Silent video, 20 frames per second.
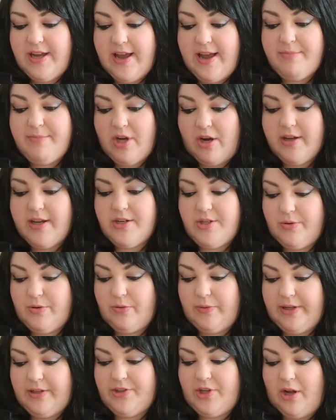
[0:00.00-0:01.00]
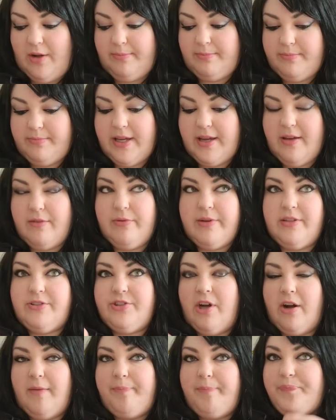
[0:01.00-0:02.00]
am talking to a real dom. Like, a real
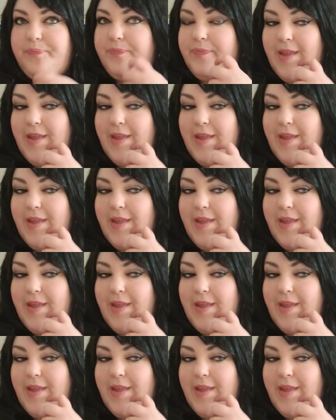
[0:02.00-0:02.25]
dom.